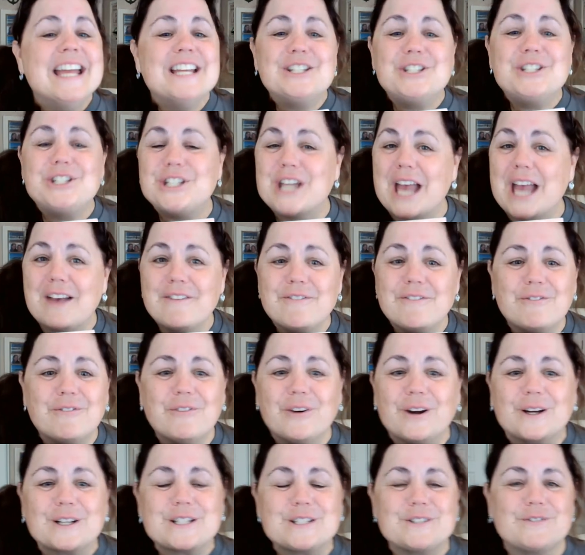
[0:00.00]
Jeff
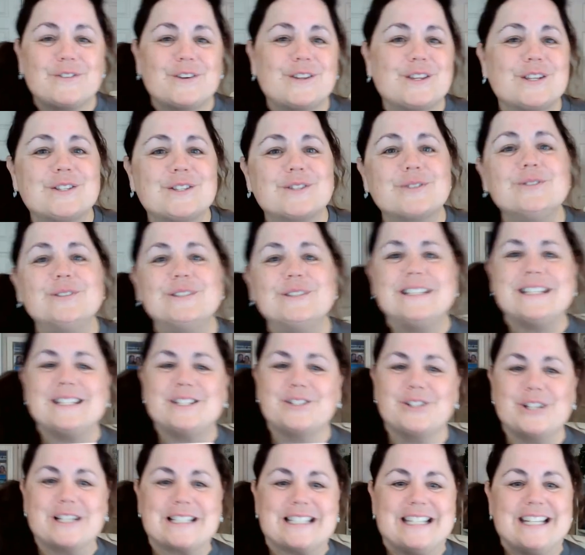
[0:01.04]
works for the school
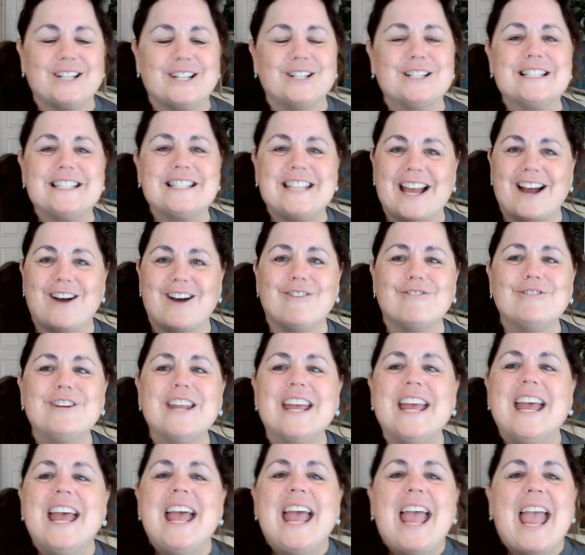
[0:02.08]
district here in town,
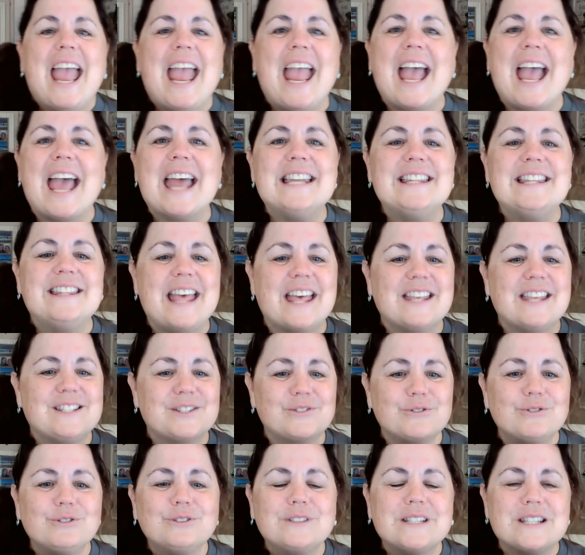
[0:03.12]
and the
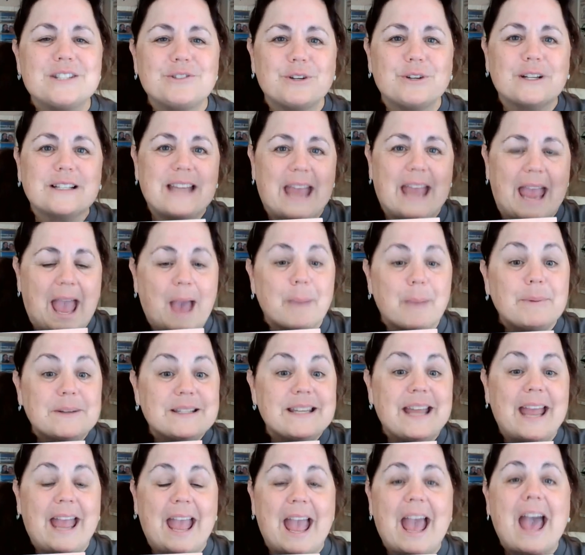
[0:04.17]
school district happened
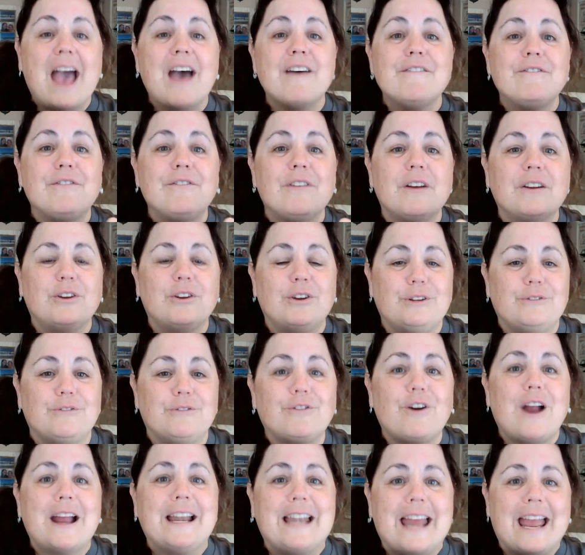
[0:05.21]
to have Good
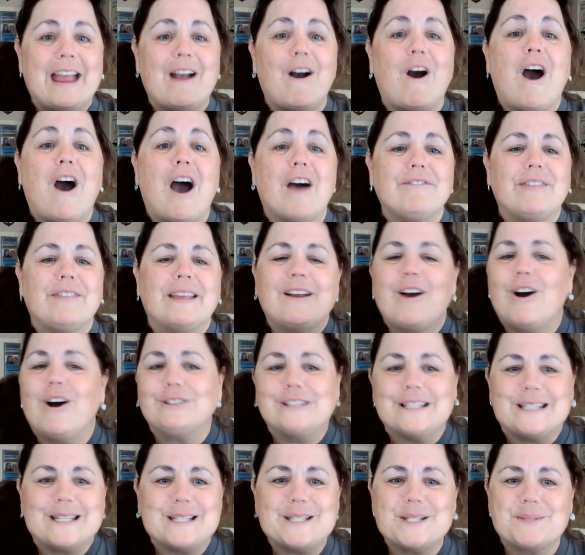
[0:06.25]
Friday off. They
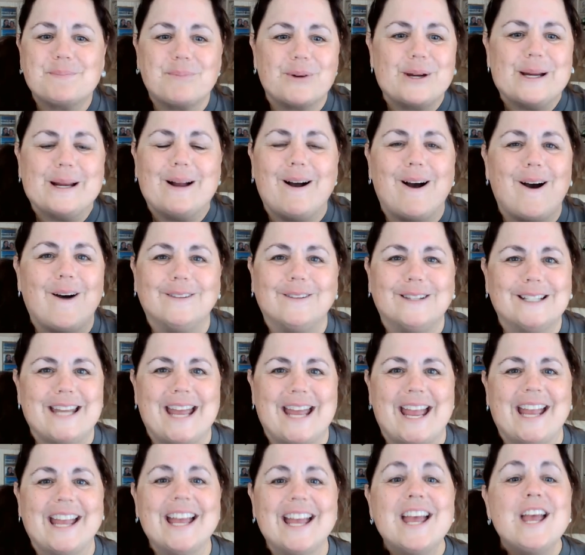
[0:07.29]
called it a spring
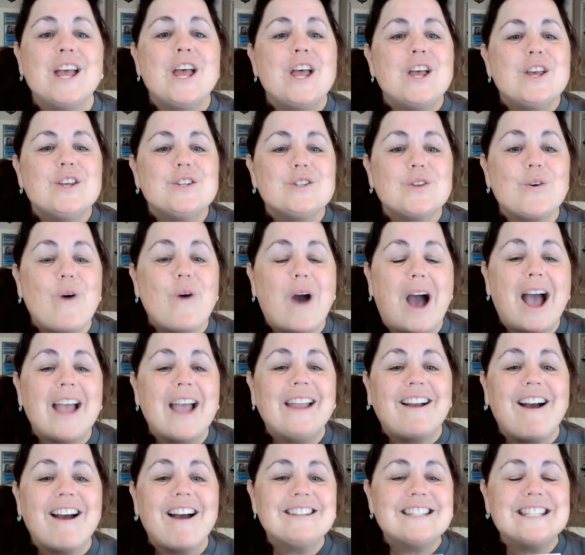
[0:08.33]
holiday. So I
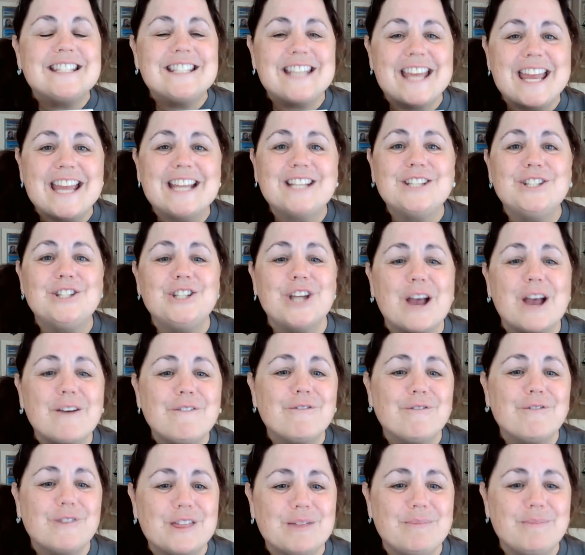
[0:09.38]
got to take Jeff
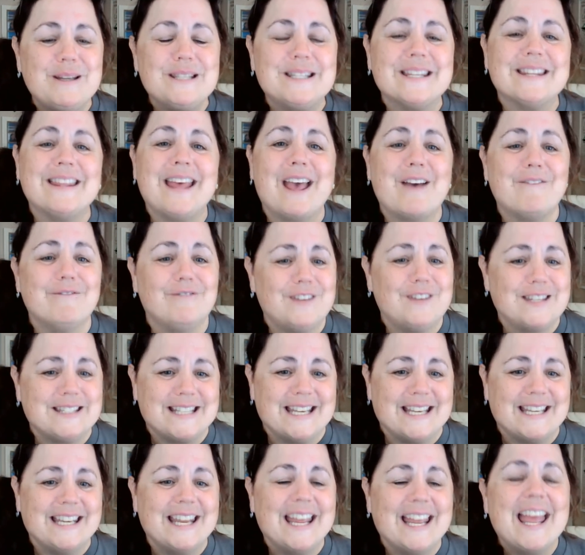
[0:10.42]
with me to that
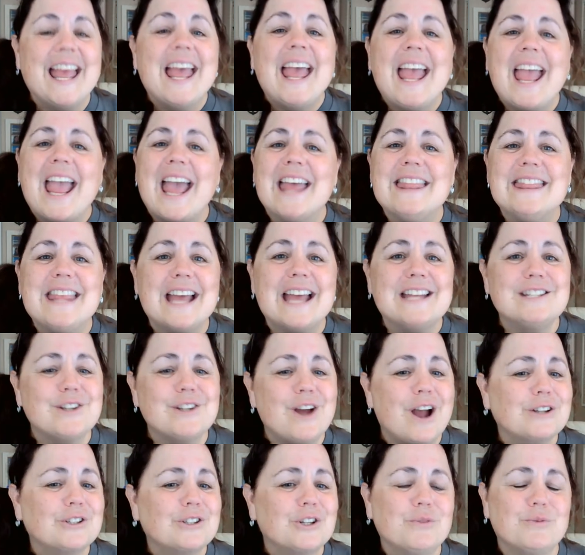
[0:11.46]
visit, and that
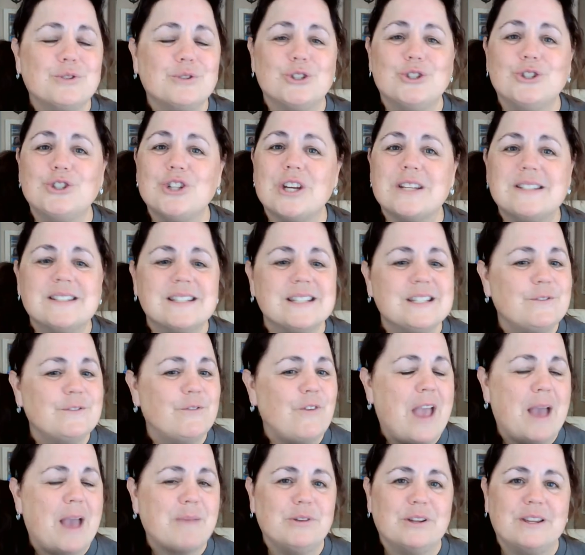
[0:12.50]
doctor was just as
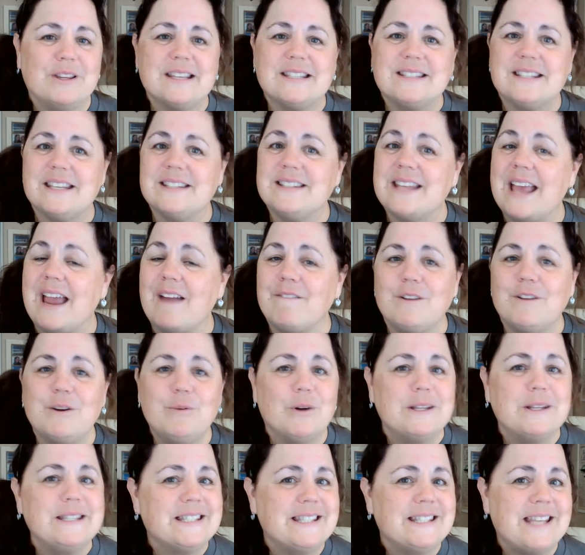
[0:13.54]
fabulous as
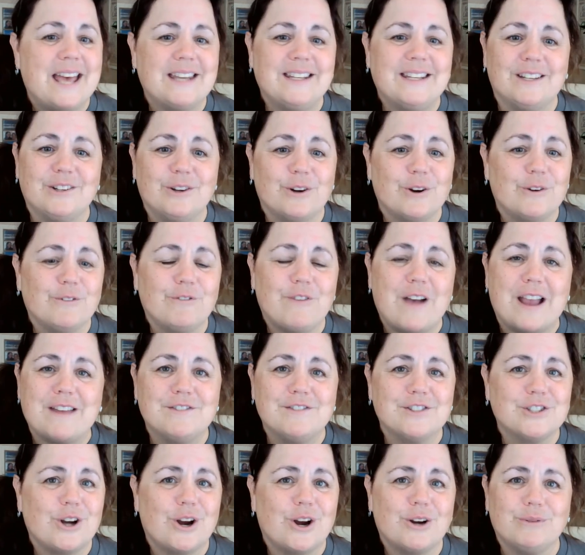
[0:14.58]
everyone said in her
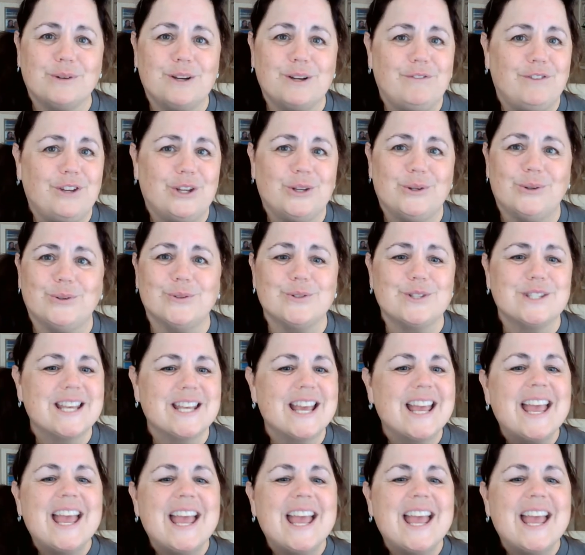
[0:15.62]
5-star reviews.